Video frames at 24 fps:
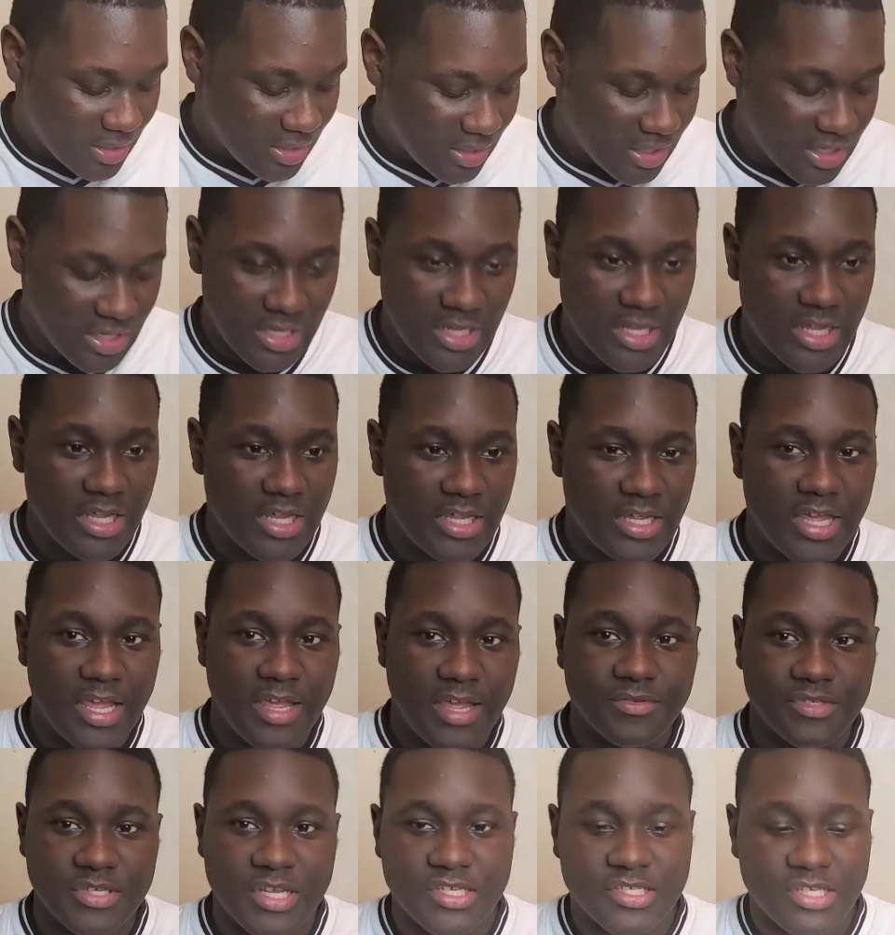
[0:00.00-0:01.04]
He
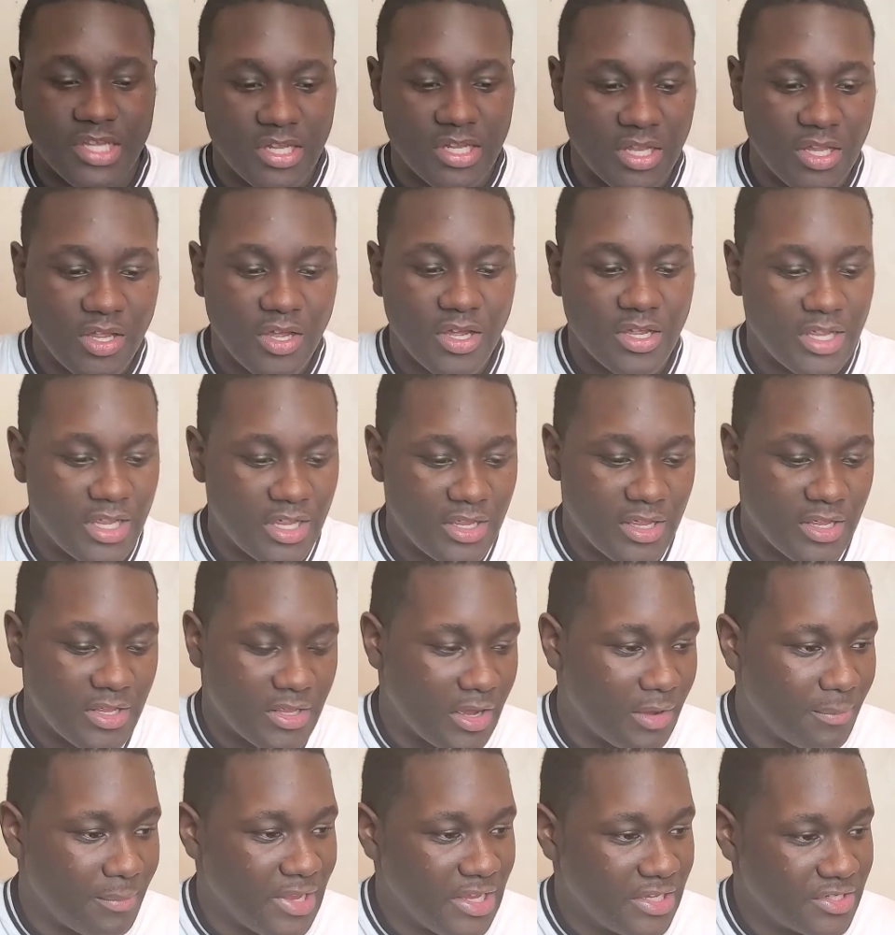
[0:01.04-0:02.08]
gives us
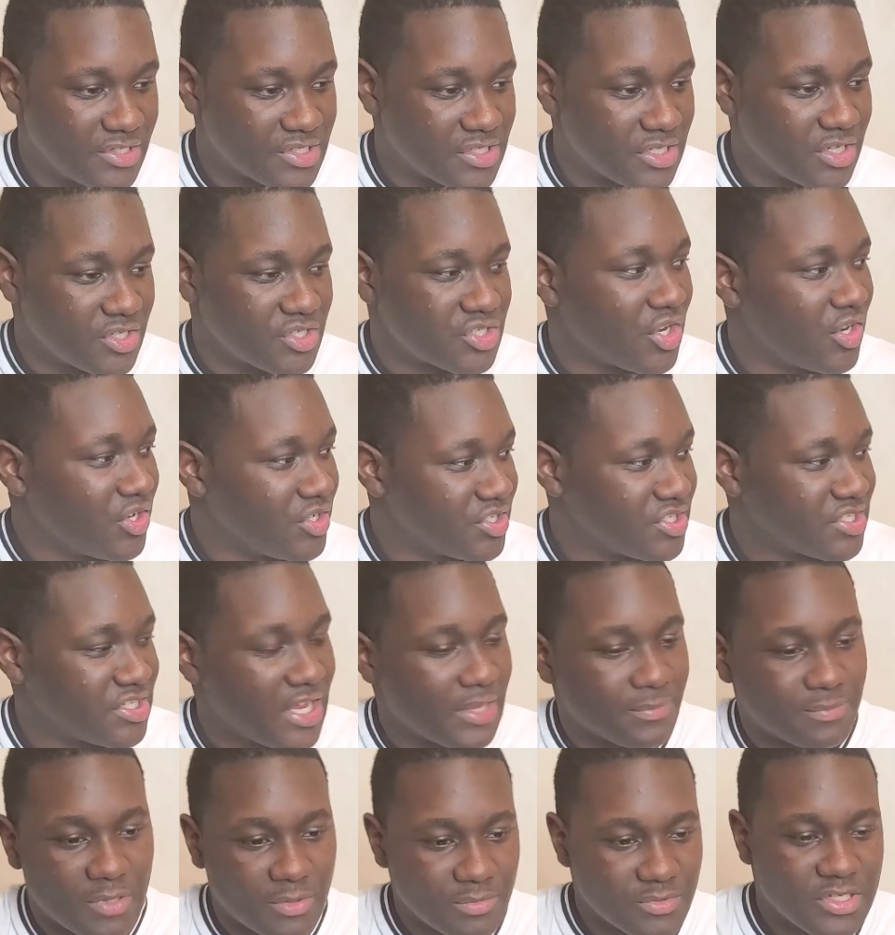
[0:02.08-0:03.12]
certain
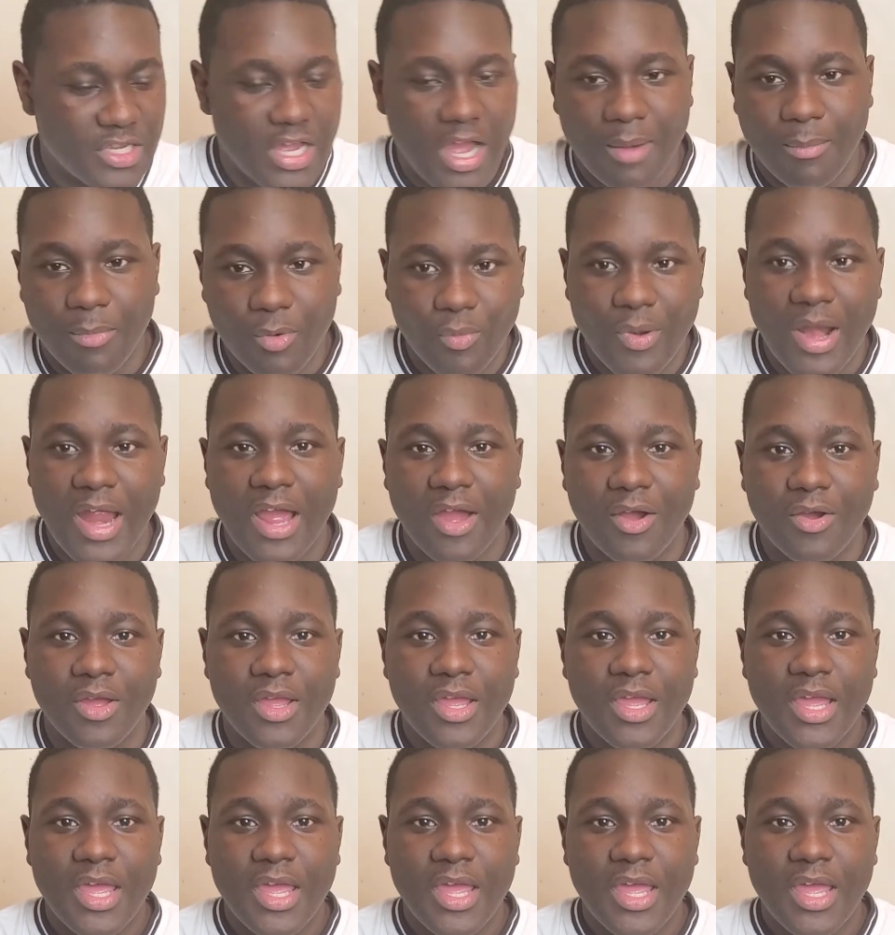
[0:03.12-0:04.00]
symptoms come around,